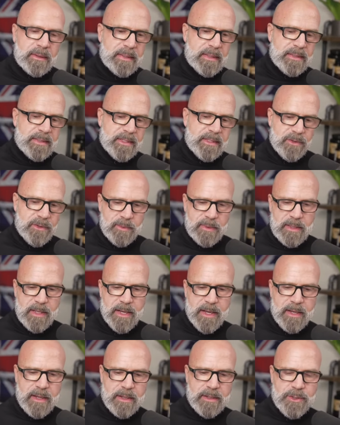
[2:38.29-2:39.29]
that didn't
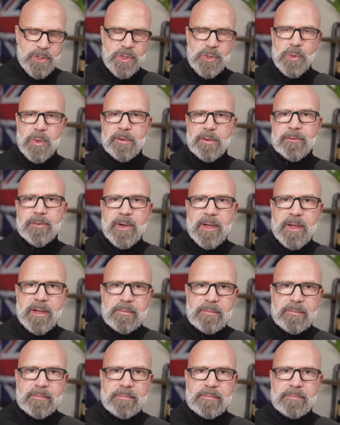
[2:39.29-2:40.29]
rely on a
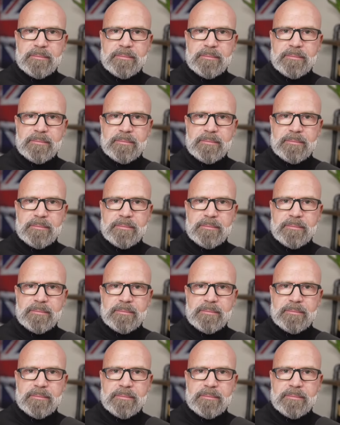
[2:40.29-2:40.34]
storefront,